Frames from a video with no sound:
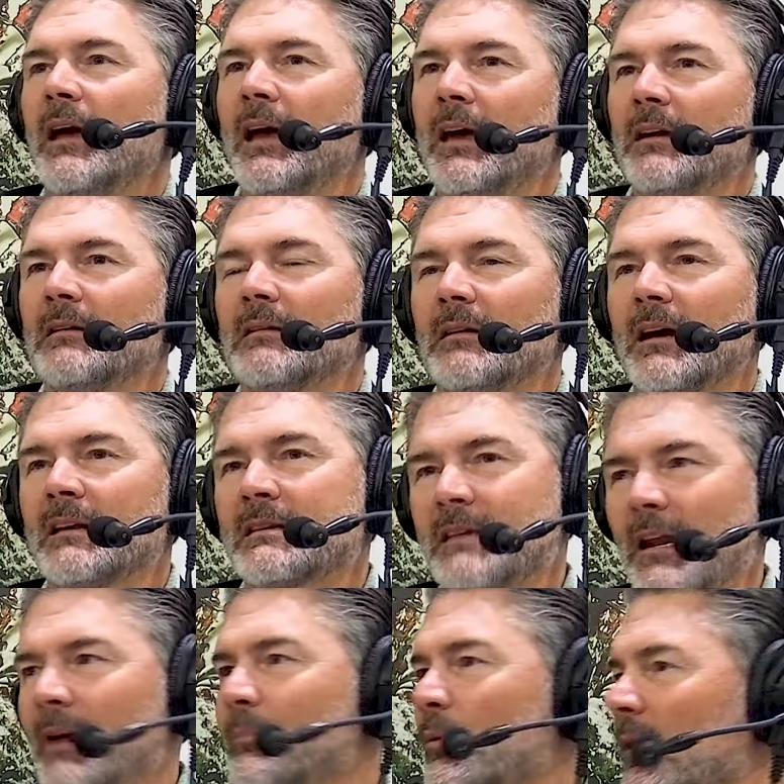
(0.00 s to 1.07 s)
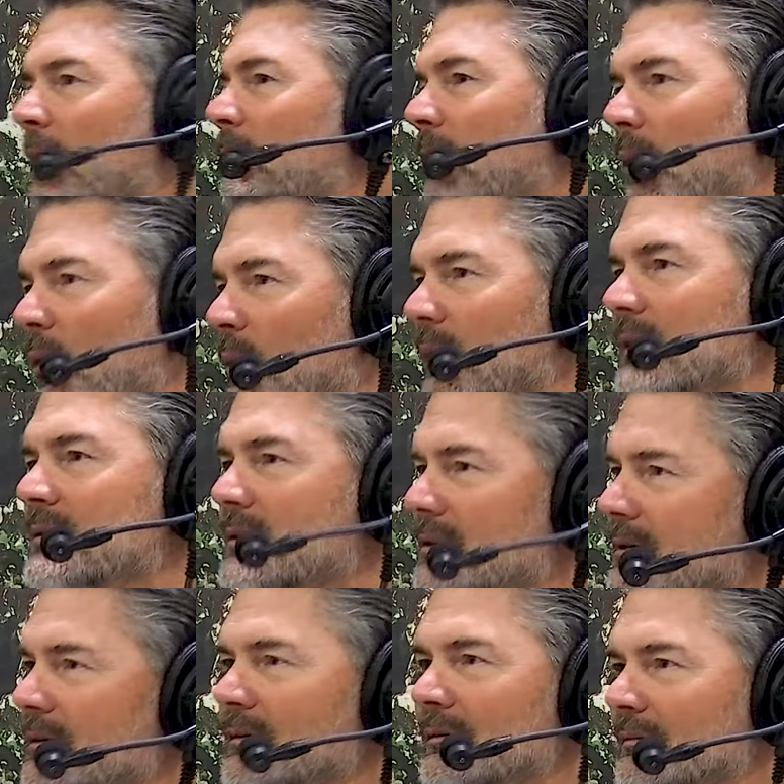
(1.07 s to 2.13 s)
And I set up where I'm
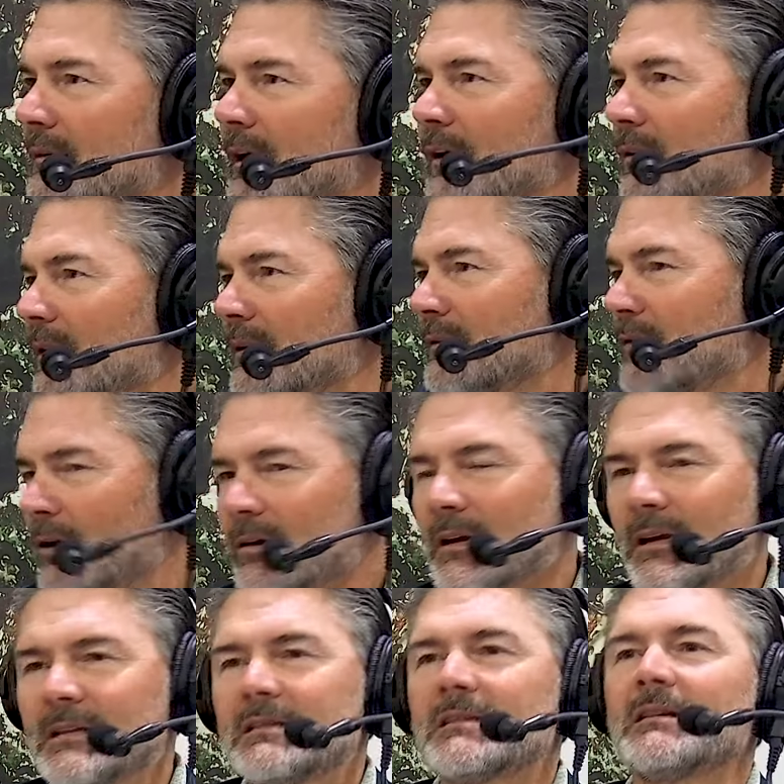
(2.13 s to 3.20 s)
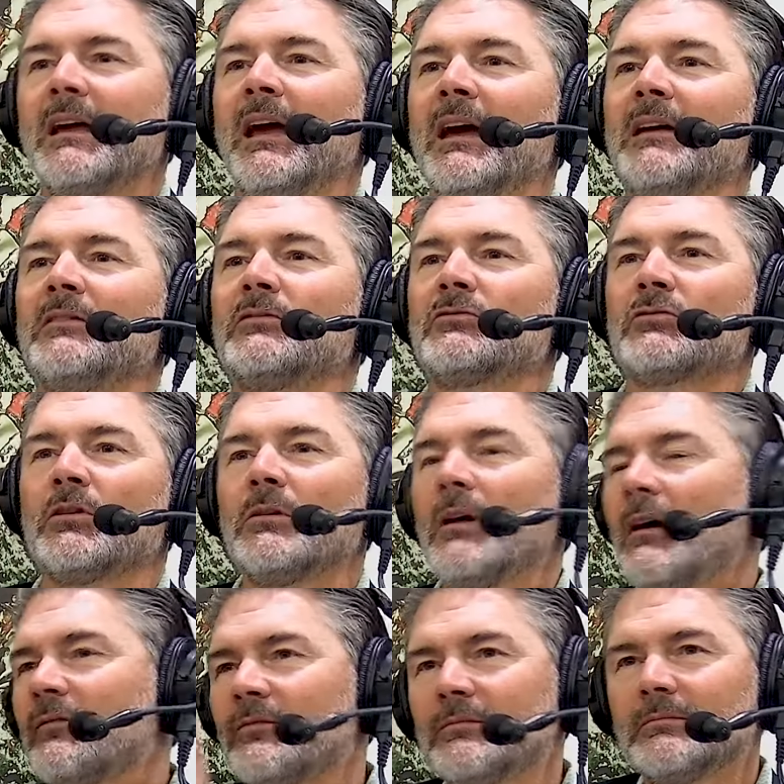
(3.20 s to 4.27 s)
always hearing turkeys. And sure
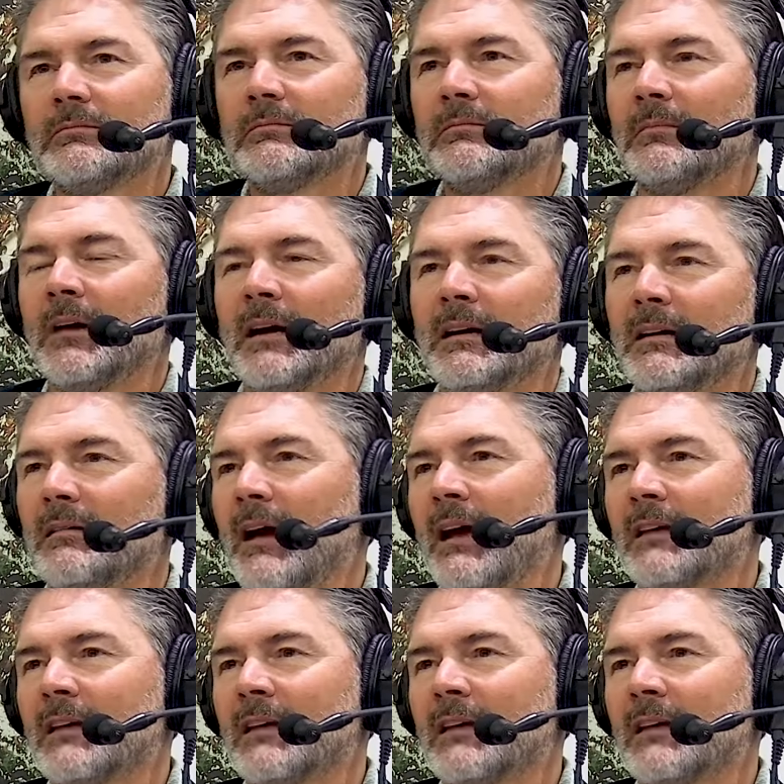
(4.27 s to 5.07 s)
enough, I try